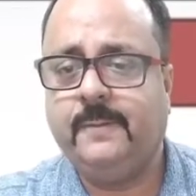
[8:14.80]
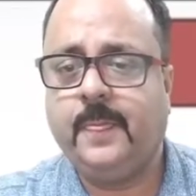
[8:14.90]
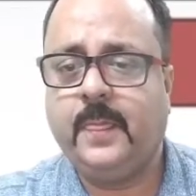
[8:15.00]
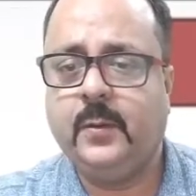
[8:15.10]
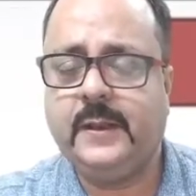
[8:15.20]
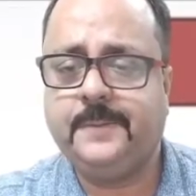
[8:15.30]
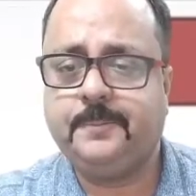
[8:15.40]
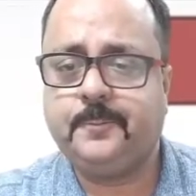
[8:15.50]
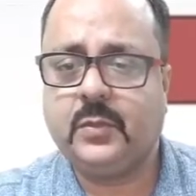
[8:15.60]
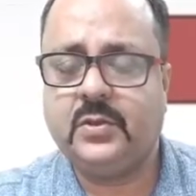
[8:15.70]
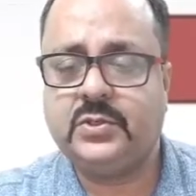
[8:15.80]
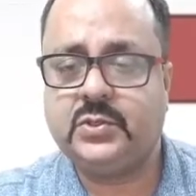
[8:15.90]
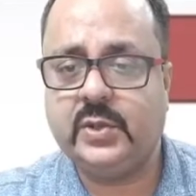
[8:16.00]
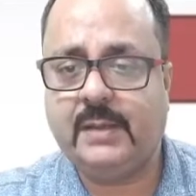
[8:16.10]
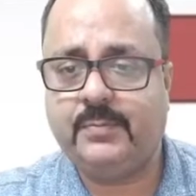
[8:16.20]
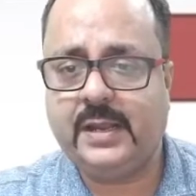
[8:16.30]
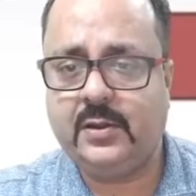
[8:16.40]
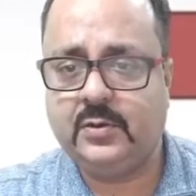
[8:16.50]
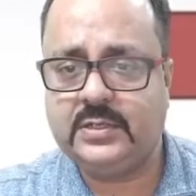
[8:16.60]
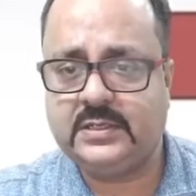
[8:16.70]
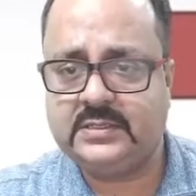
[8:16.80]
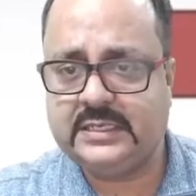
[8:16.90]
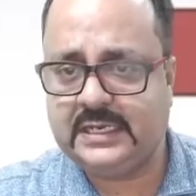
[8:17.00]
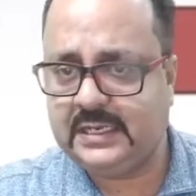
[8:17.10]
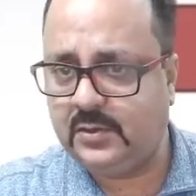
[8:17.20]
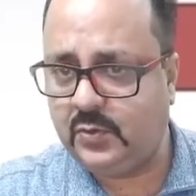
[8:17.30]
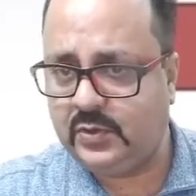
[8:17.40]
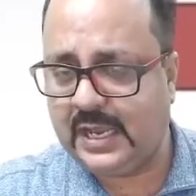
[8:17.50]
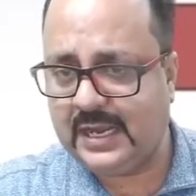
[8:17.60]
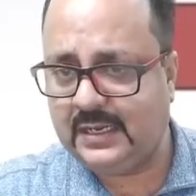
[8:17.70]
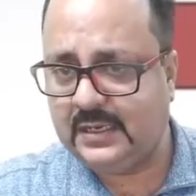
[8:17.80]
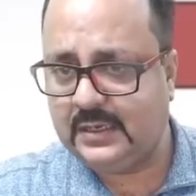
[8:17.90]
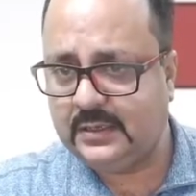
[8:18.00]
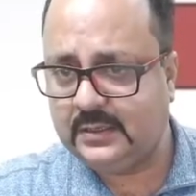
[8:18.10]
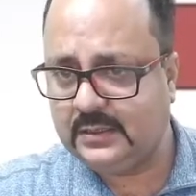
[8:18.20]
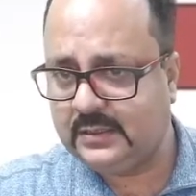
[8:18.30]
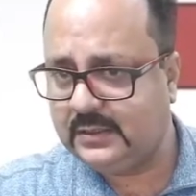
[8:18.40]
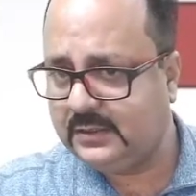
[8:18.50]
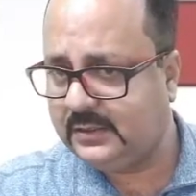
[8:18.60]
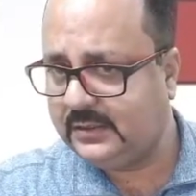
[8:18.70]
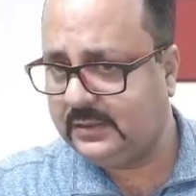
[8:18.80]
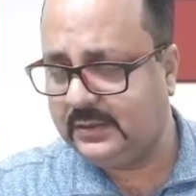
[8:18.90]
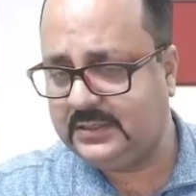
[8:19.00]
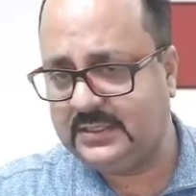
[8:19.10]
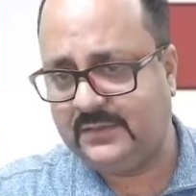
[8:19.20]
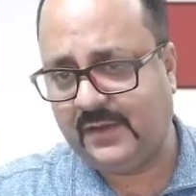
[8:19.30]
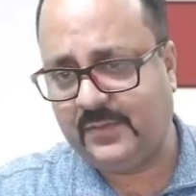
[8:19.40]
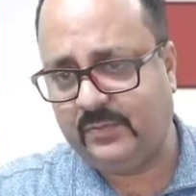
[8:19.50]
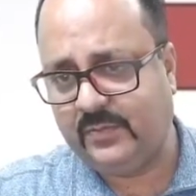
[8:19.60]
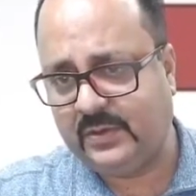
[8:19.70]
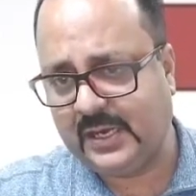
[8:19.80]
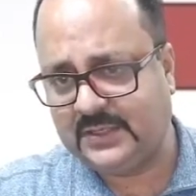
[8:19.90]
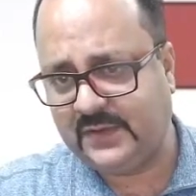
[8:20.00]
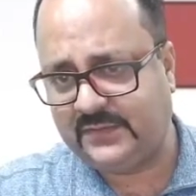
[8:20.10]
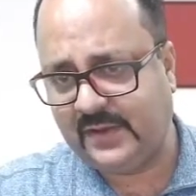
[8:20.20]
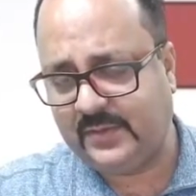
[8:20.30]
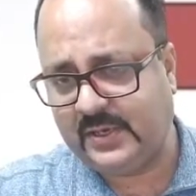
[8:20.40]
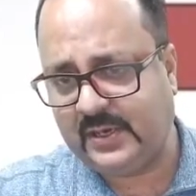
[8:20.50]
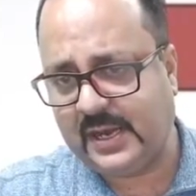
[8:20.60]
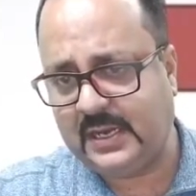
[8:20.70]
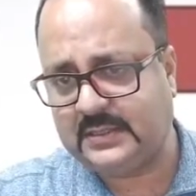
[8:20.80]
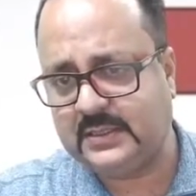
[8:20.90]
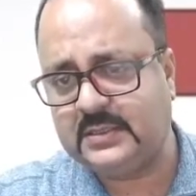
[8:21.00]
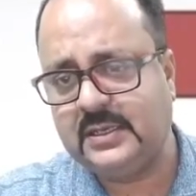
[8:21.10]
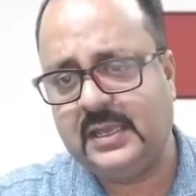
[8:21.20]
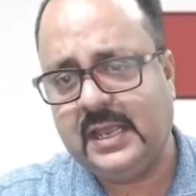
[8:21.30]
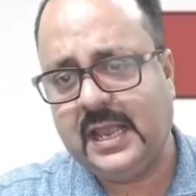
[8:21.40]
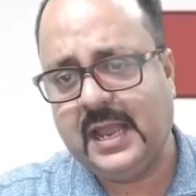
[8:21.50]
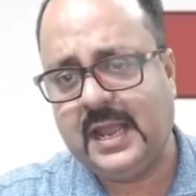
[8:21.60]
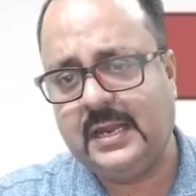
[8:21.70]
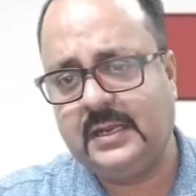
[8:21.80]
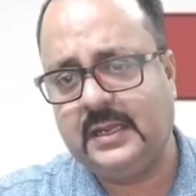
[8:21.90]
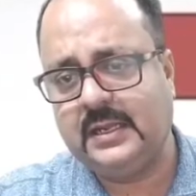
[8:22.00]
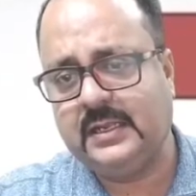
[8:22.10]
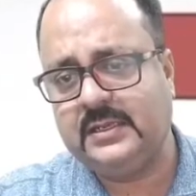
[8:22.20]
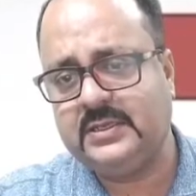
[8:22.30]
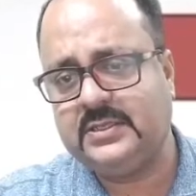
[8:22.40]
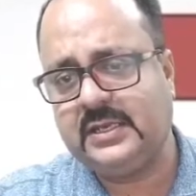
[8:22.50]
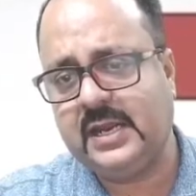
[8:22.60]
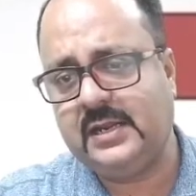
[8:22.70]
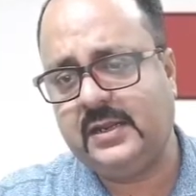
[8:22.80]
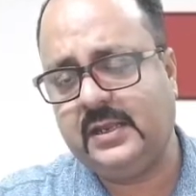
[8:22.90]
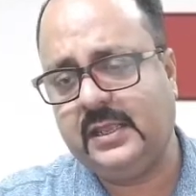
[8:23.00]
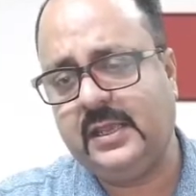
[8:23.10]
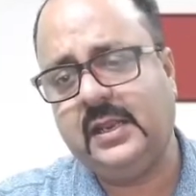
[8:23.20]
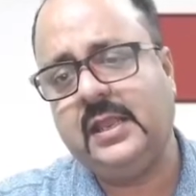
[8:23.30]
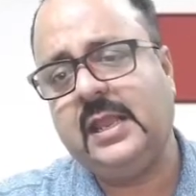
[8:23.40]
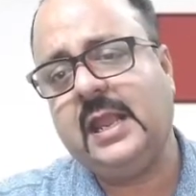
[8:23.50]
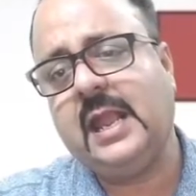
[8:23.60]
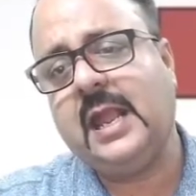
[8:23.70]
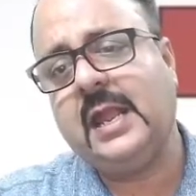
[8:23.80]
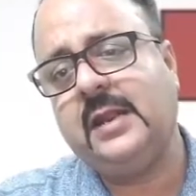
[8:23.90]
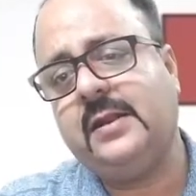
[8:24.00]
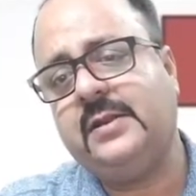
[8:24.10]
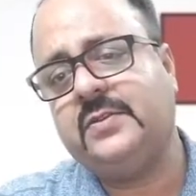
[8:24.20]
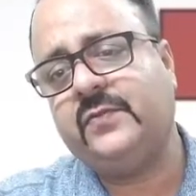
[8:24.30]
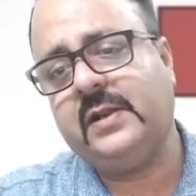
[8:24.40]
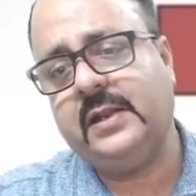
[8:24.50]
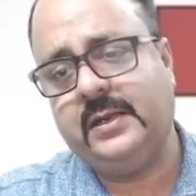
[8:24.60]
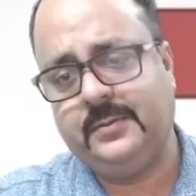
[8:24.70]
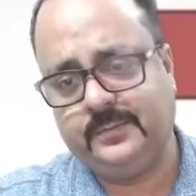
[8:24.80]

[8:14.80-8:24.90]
Okay, so applied static load, and this is the transverse vibratory directions, and heat is generated here, and it is welded.